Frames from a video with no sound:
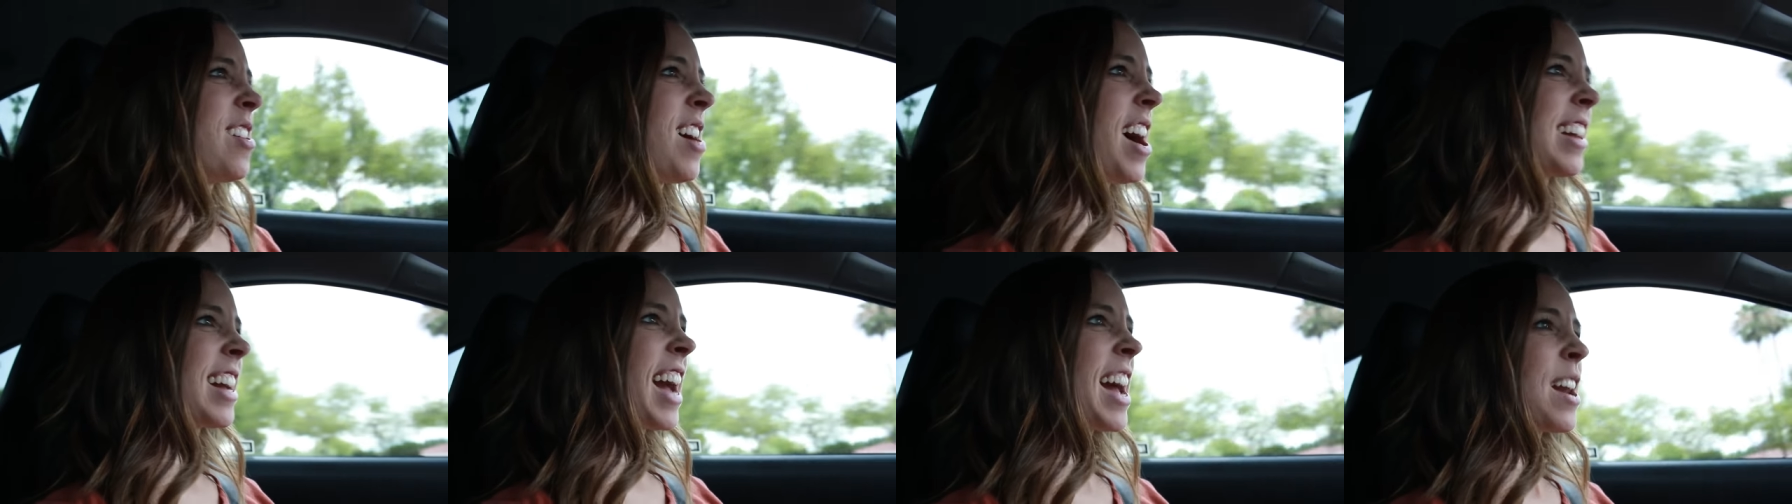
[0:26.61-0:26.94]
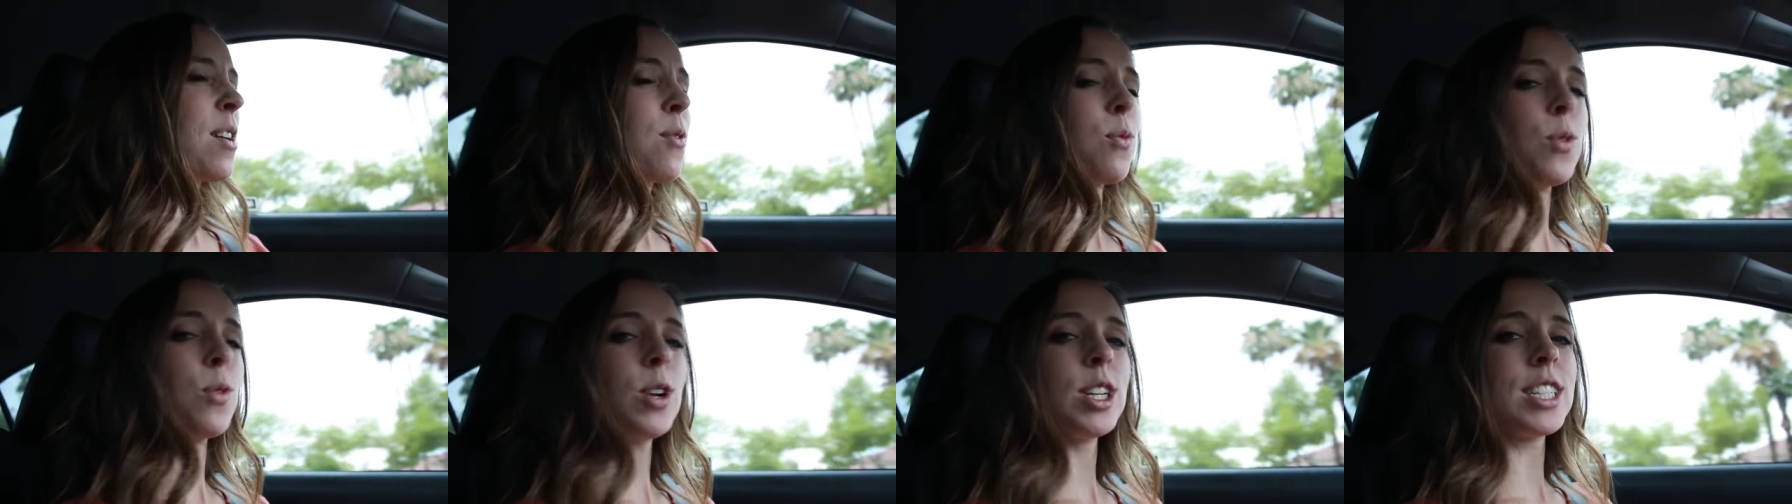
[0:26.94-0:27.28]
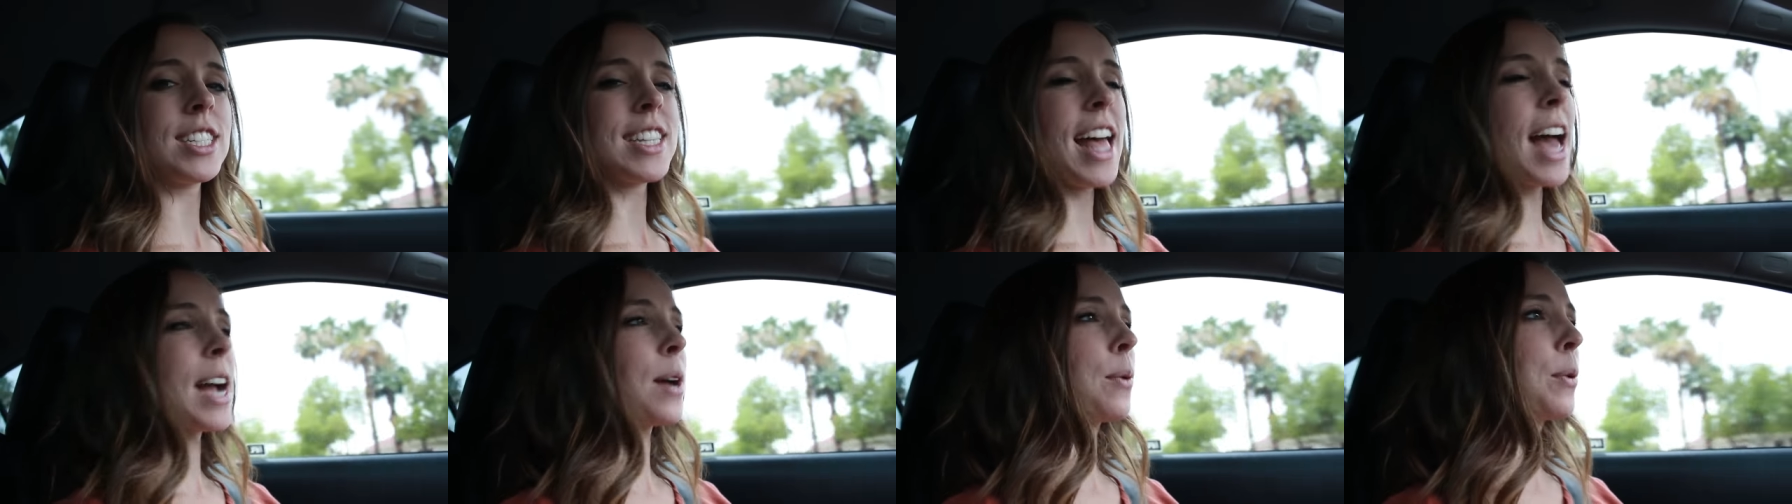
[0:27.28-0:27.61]
I kind of wish
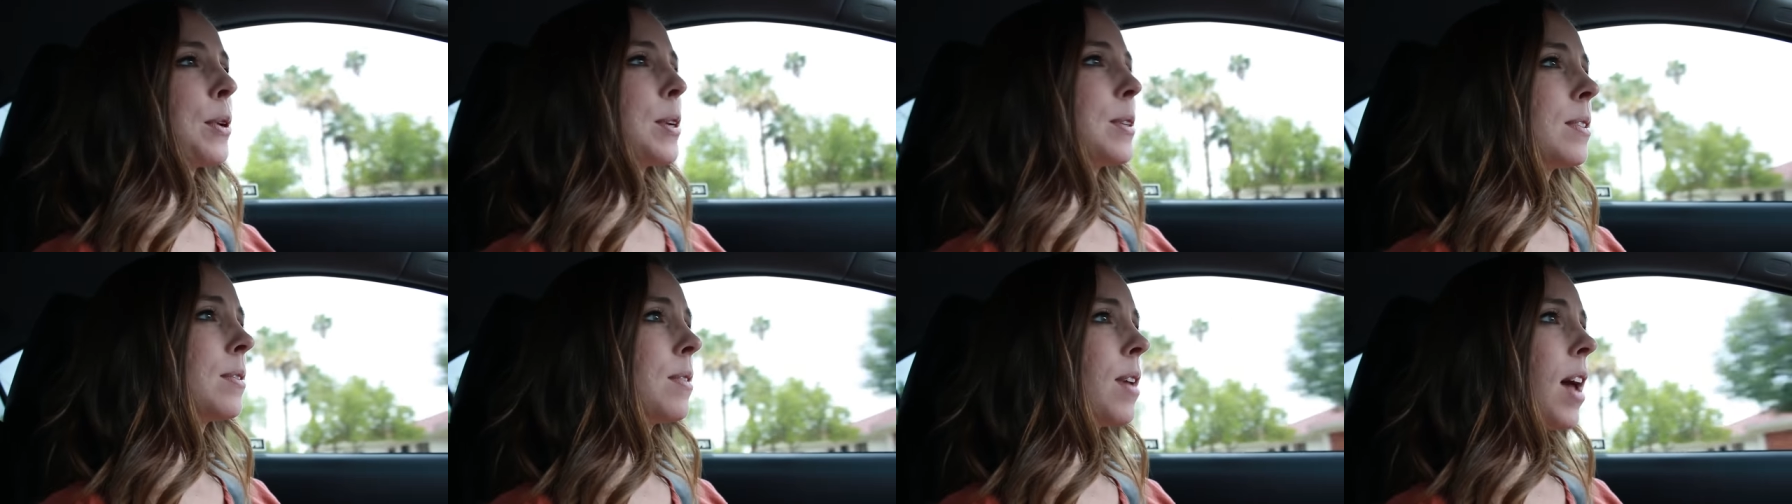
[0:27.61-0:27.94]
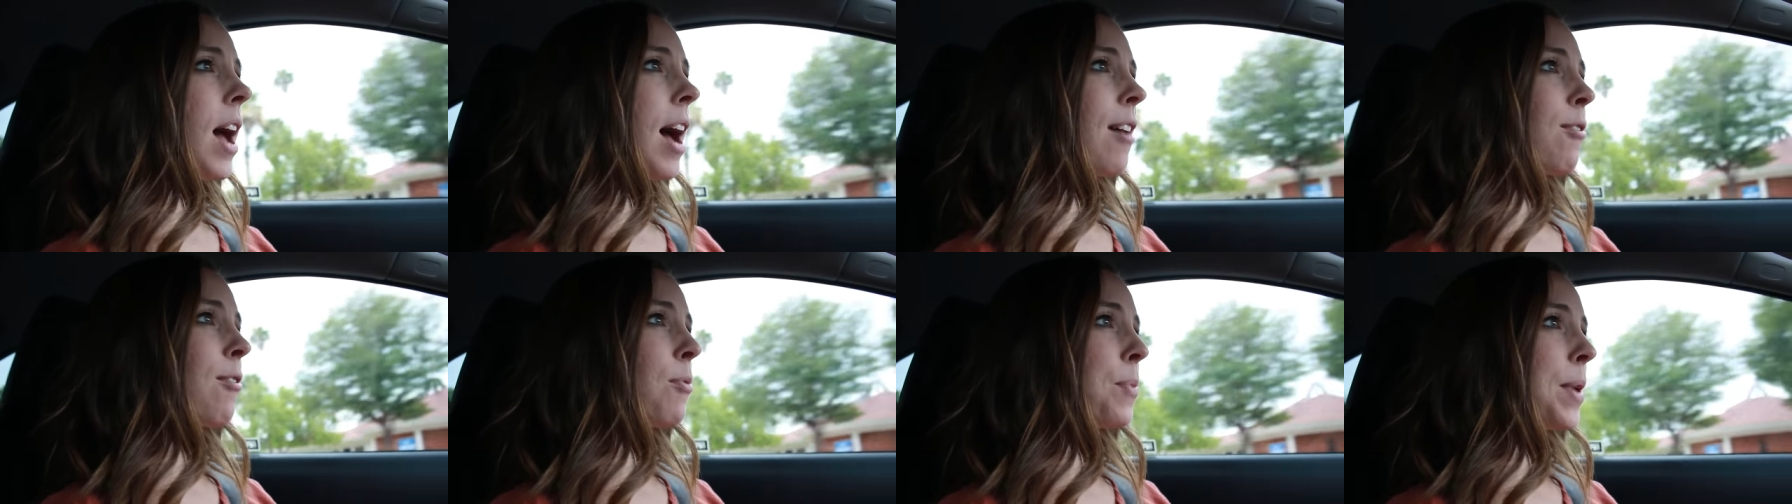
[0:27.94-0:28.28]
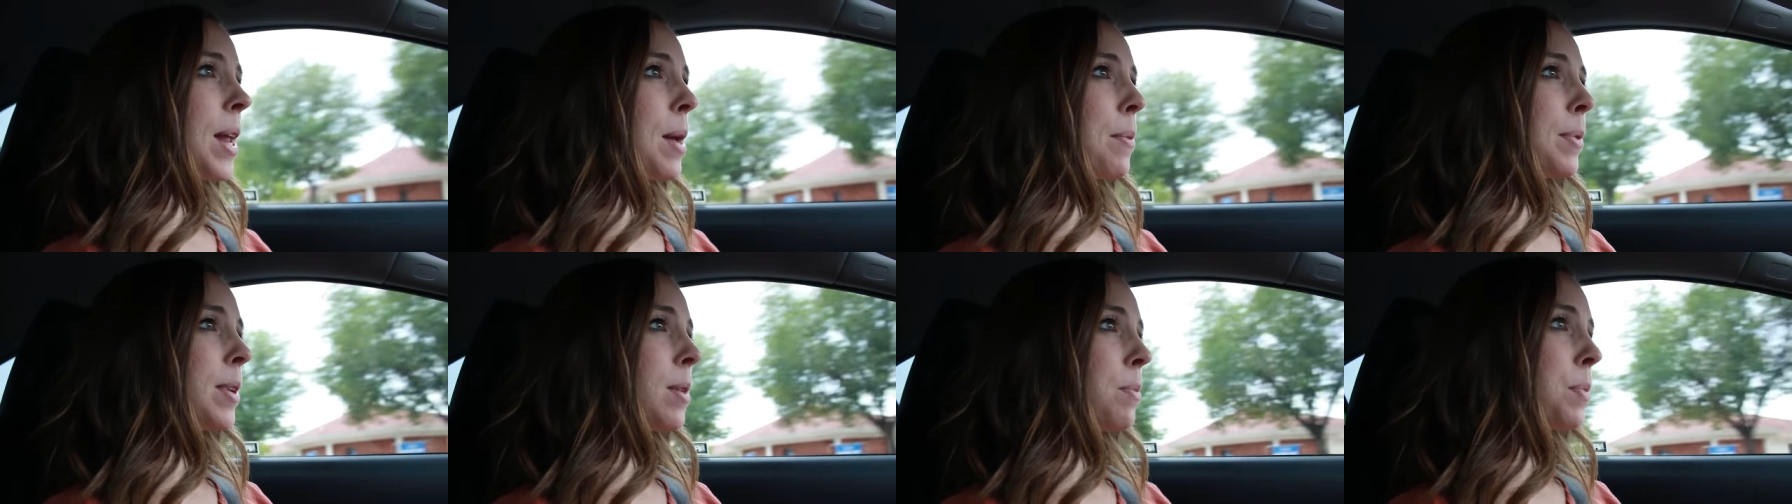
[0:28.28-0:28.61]
Zach would have been
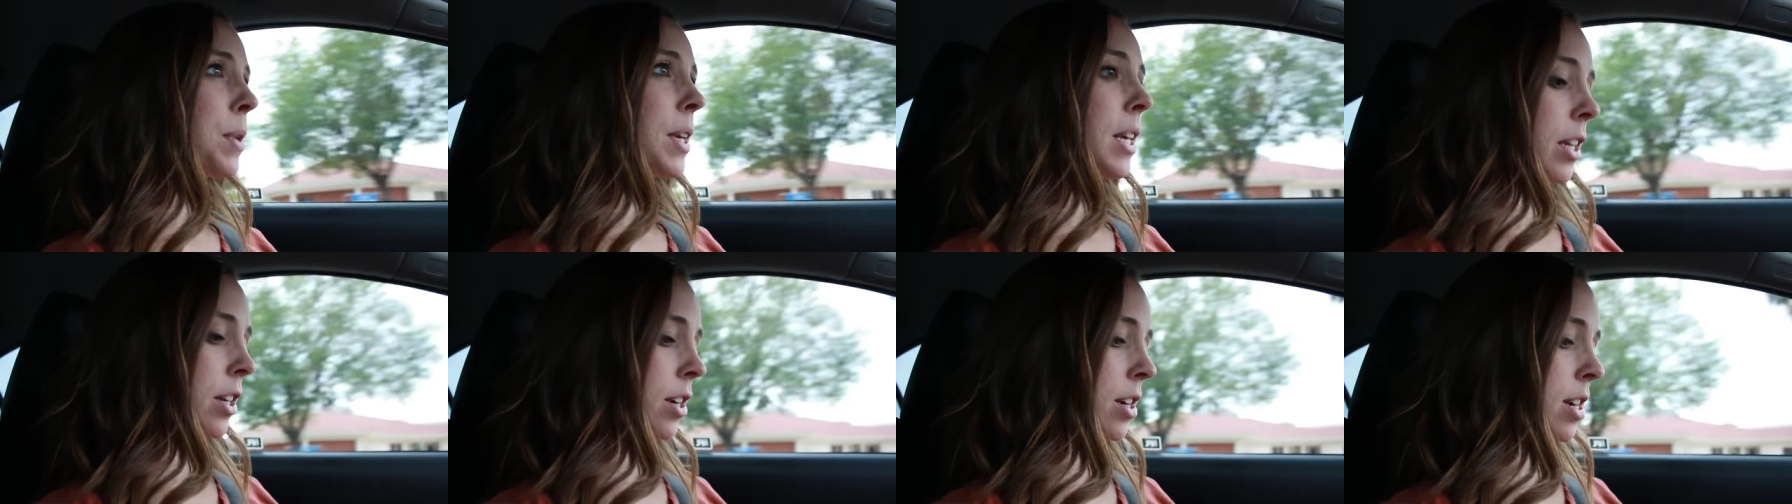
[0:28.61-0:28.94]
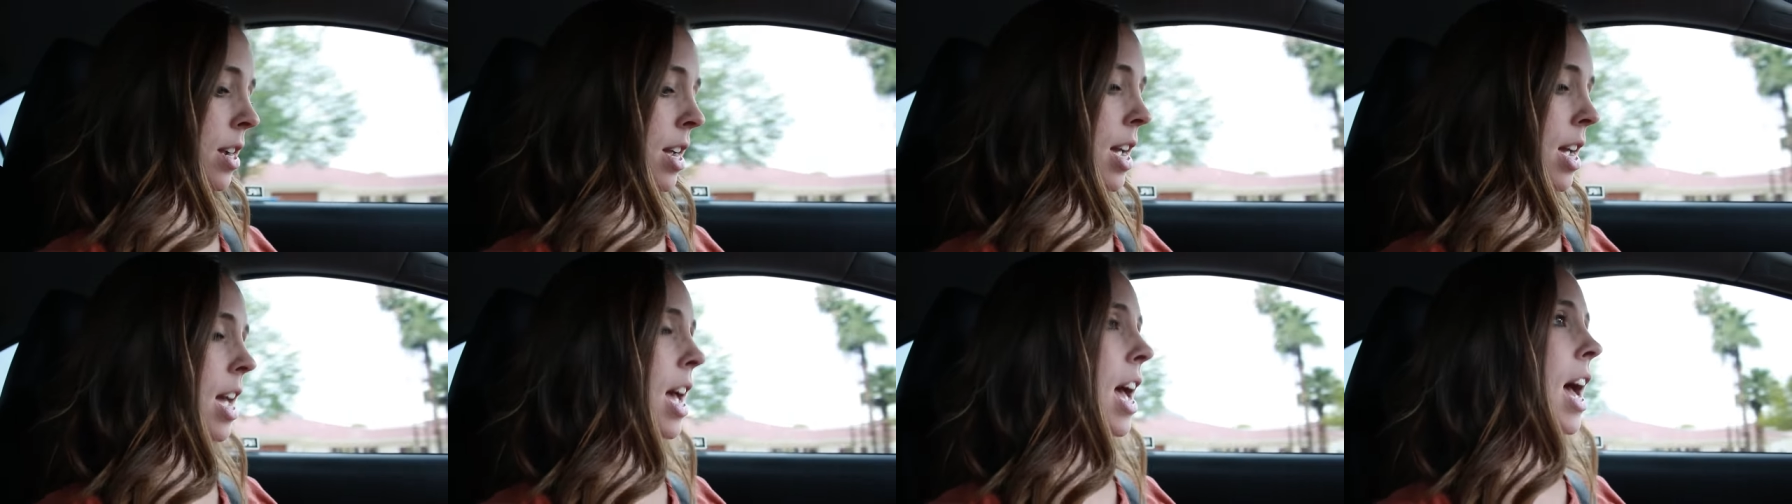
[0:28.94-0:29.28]
able to be here.